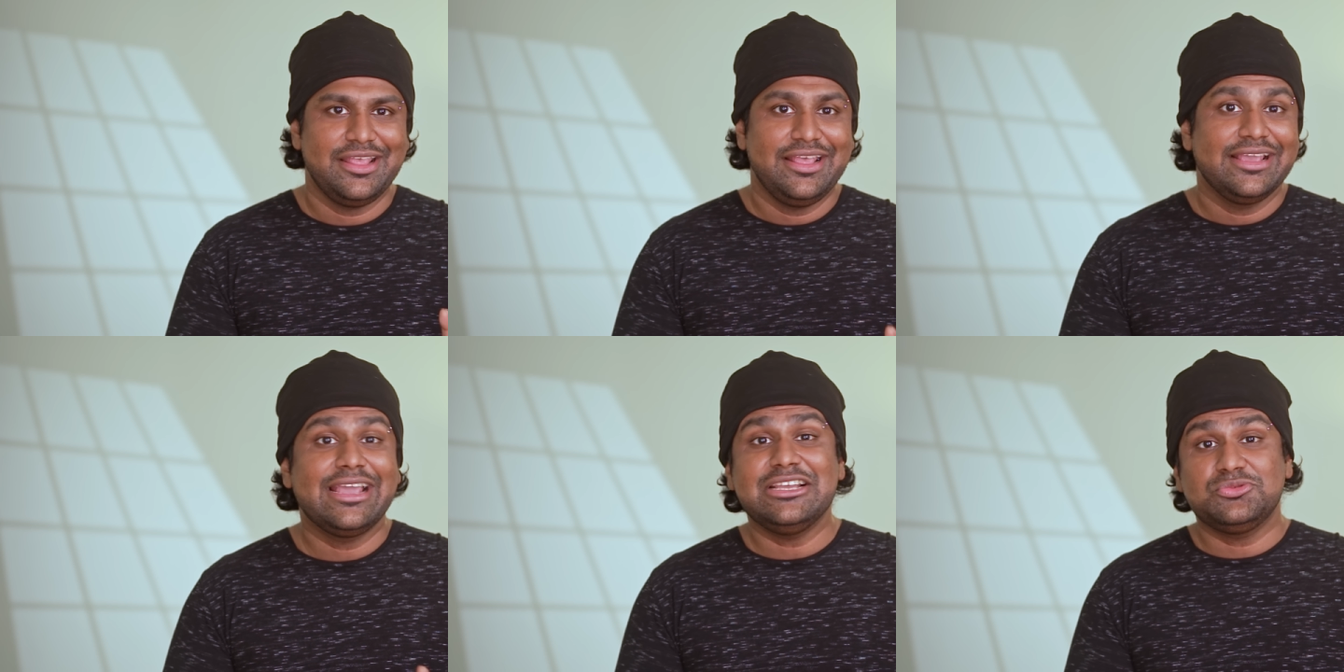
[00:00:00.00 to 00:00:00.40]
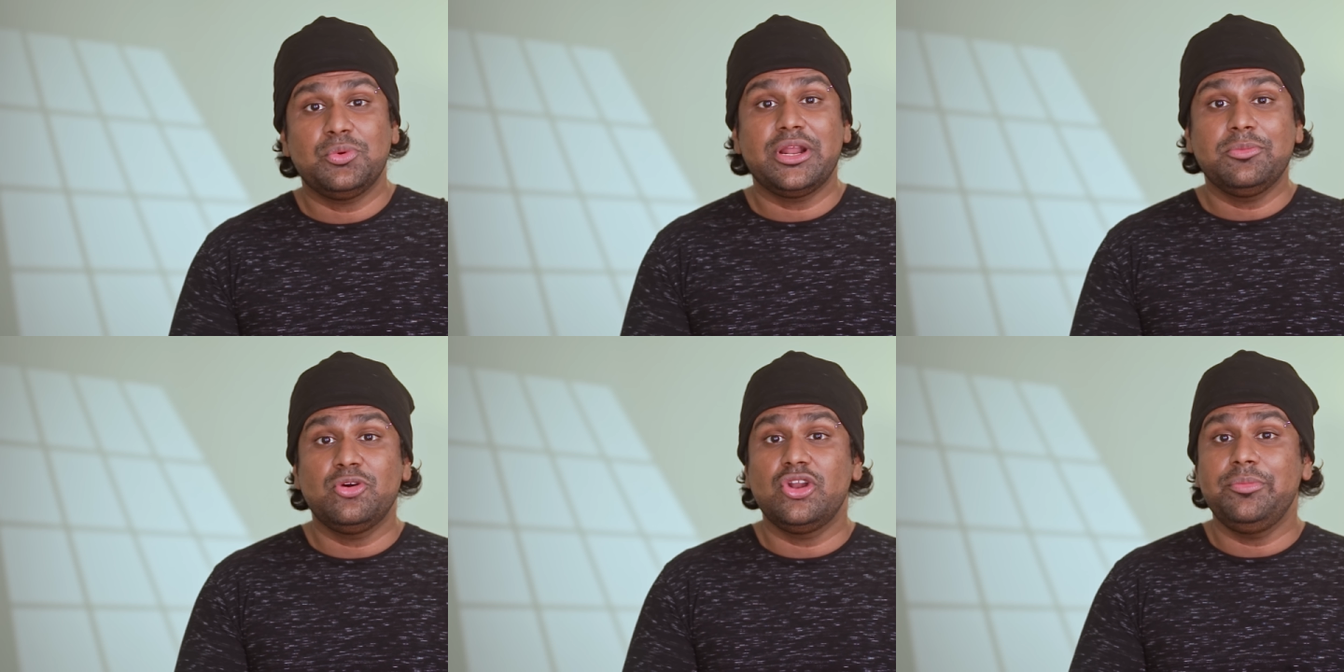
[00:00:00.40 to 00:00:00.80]
Guys, what
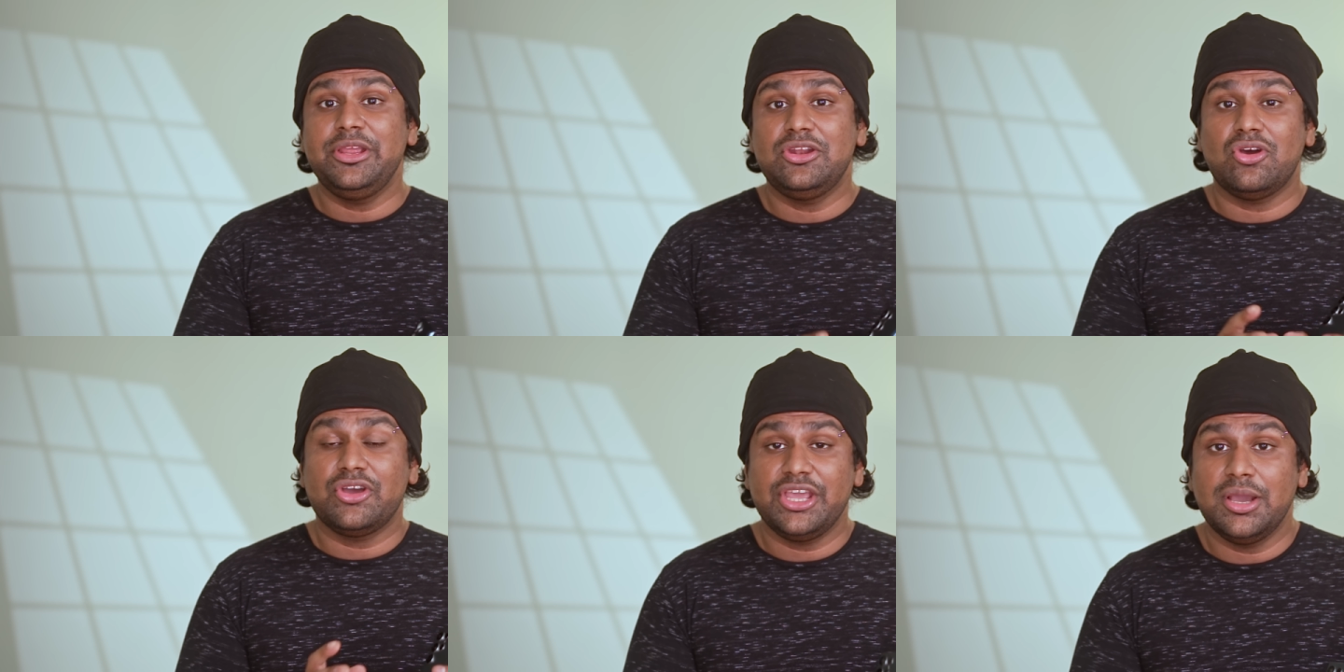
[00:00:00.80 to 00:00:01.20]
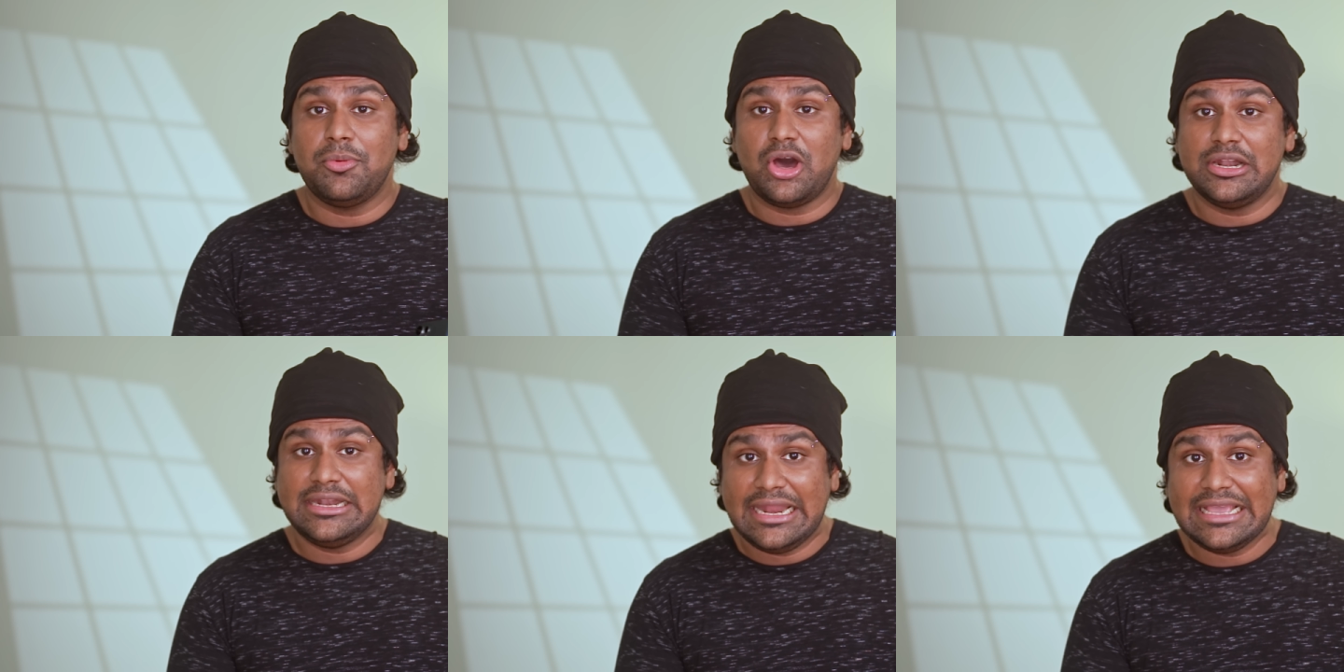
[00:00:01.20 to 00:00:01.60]
I'm going to be talking
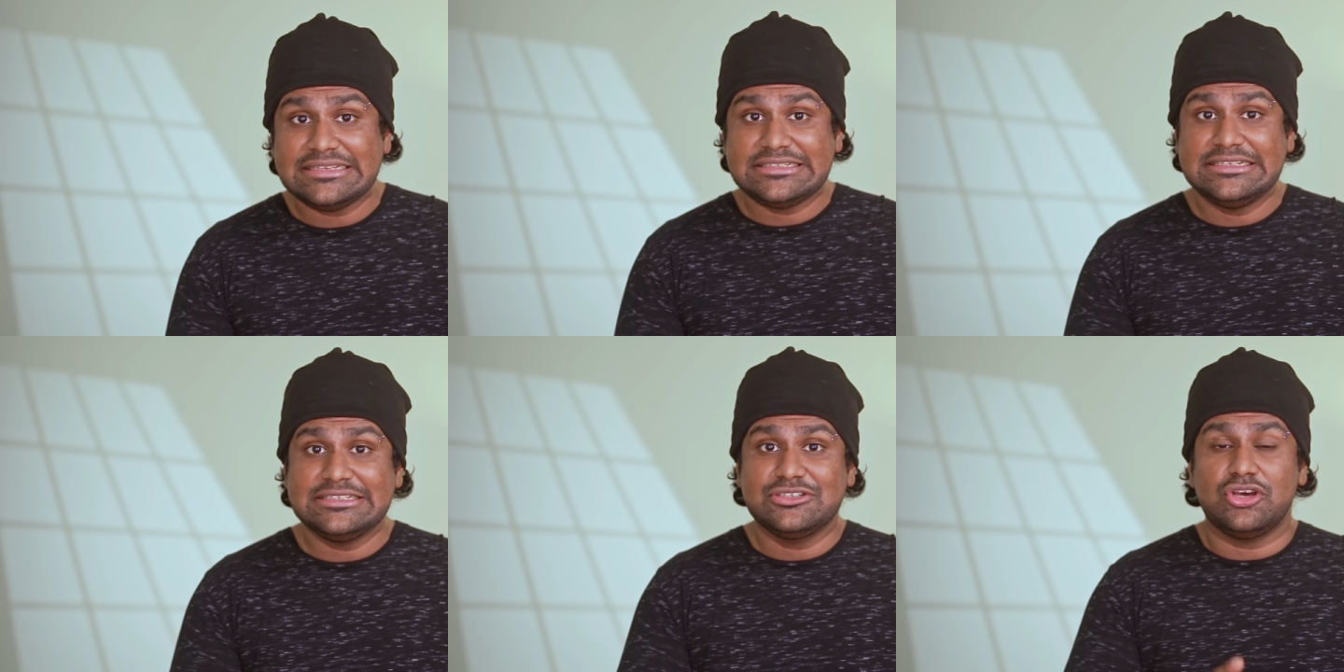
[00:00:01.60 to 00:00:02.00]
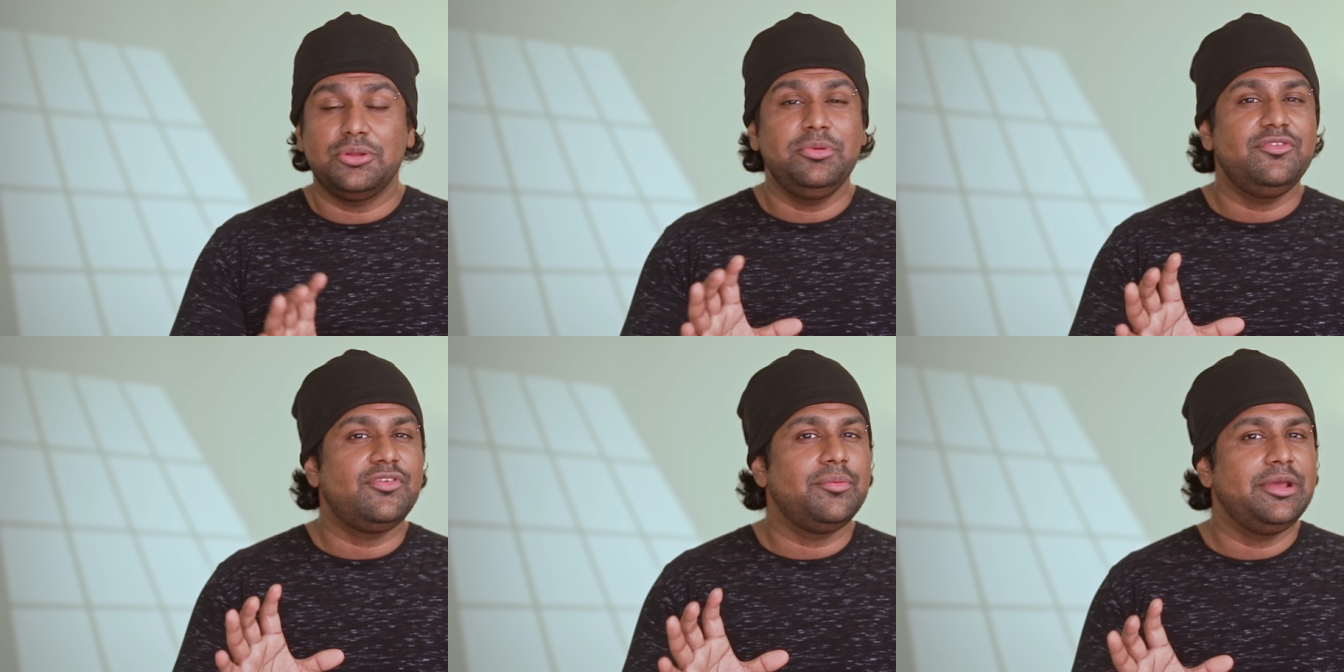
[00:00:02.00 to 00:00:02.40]
about next is going to
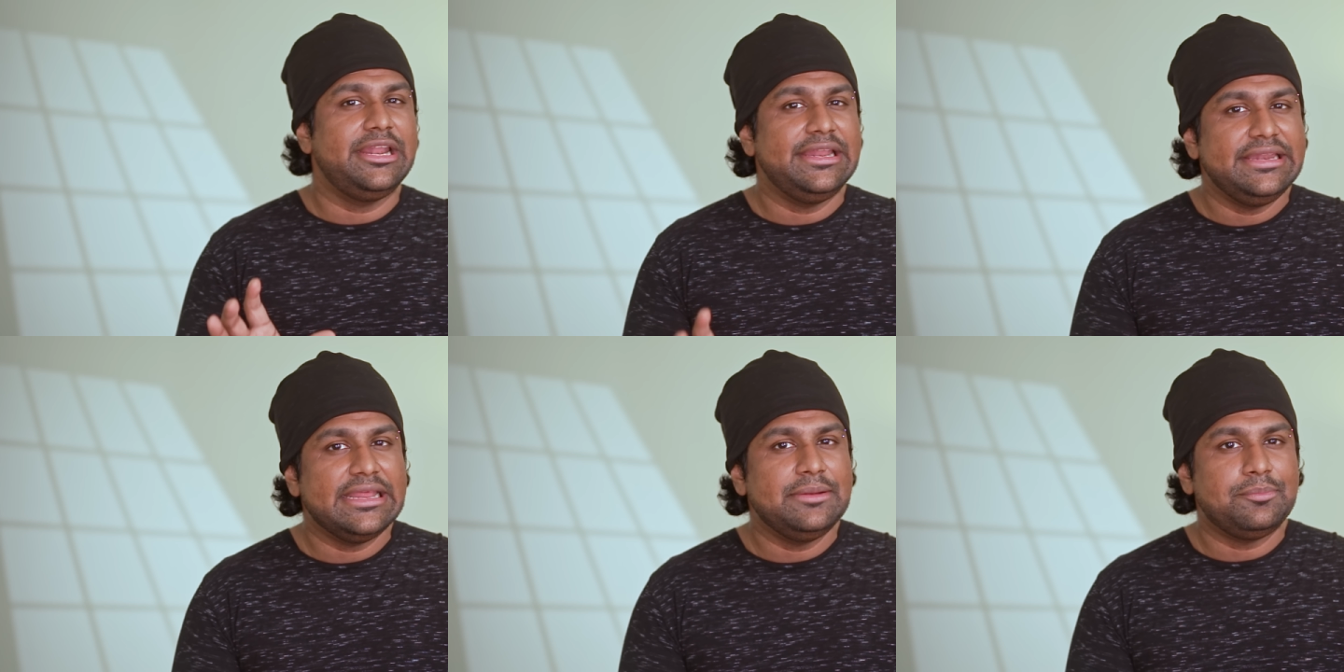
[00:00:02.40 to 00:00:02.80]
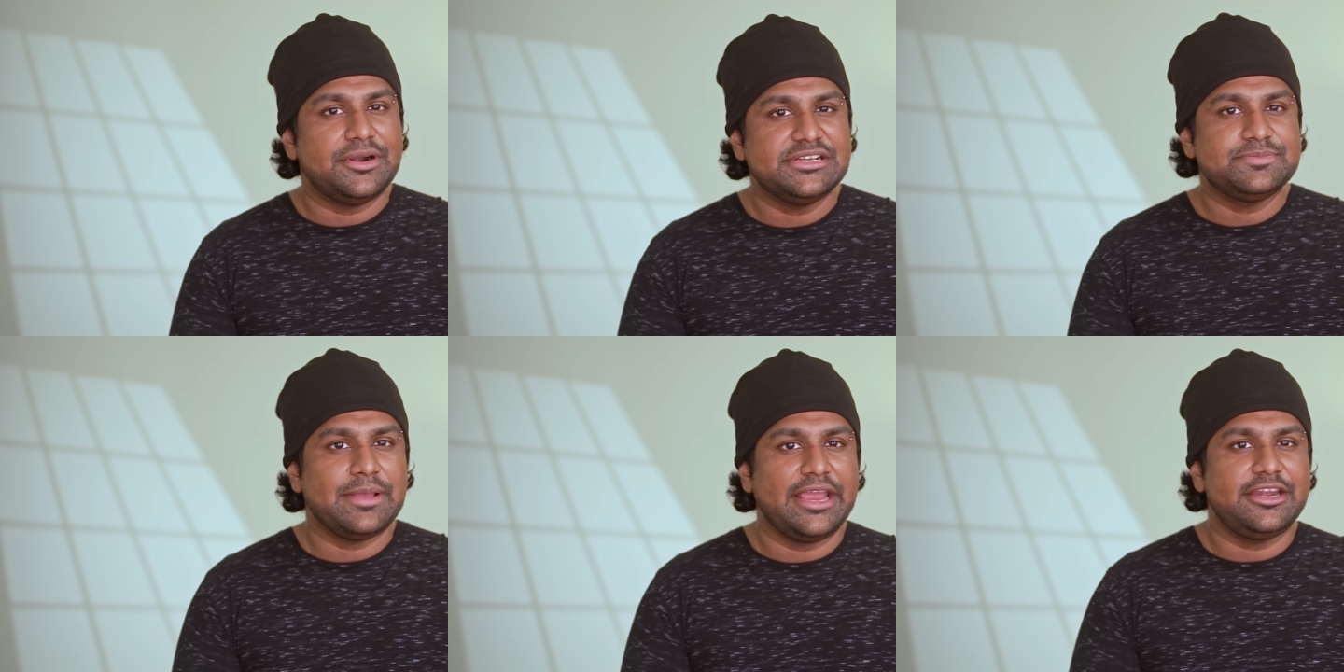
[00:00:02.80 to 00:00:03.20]
be from an Indian
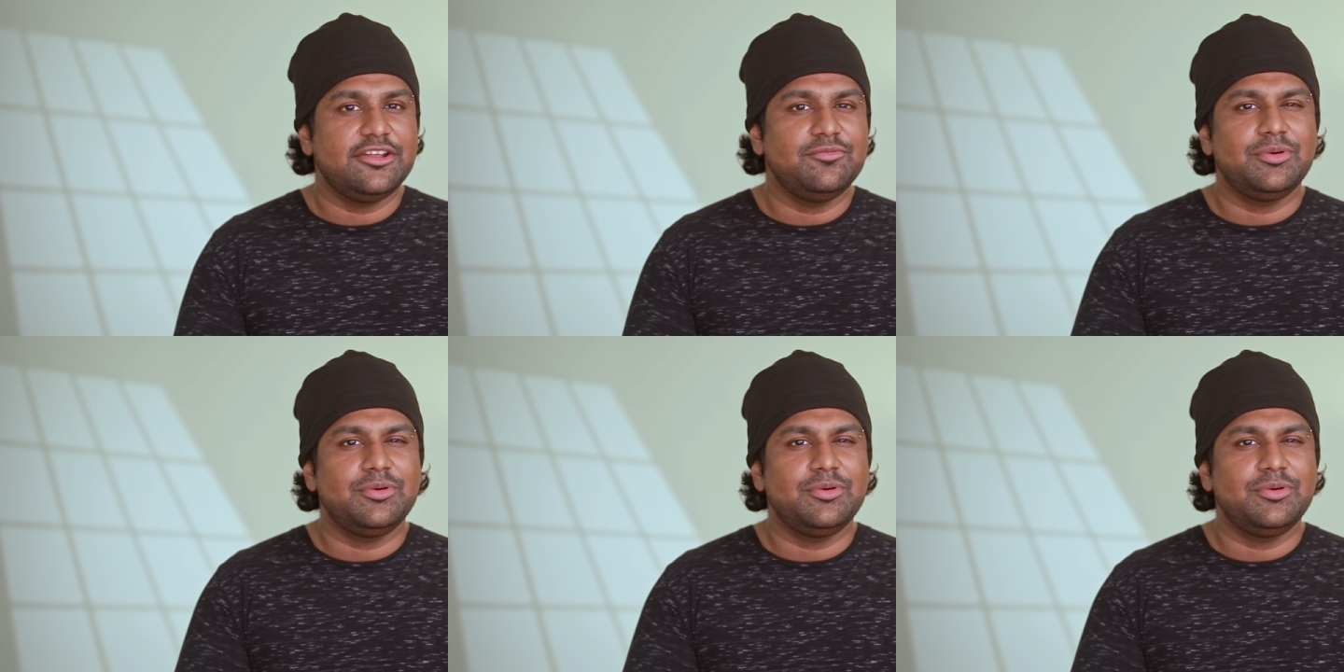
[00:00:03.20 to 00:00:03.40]
perspective,